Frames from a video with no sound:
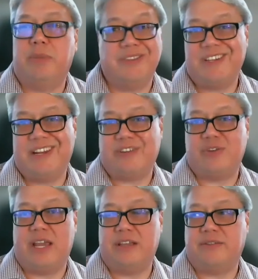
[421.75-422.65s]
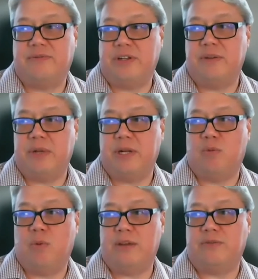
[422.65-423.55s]
I think it actually has a fundamental
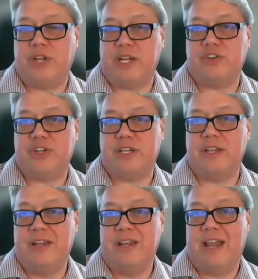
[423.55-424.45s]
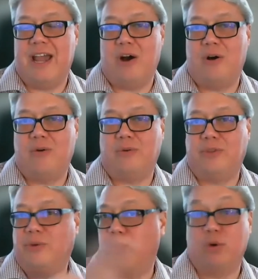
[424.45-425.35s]
way of changing how
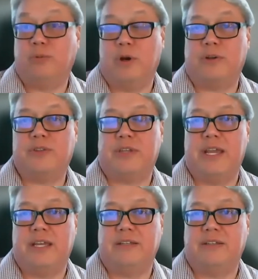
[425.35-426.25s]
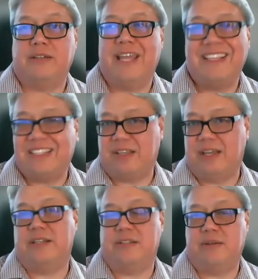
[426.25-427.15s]
the world works. And that's
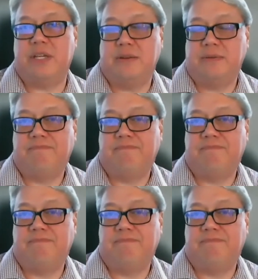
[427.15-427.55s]
exciting to me.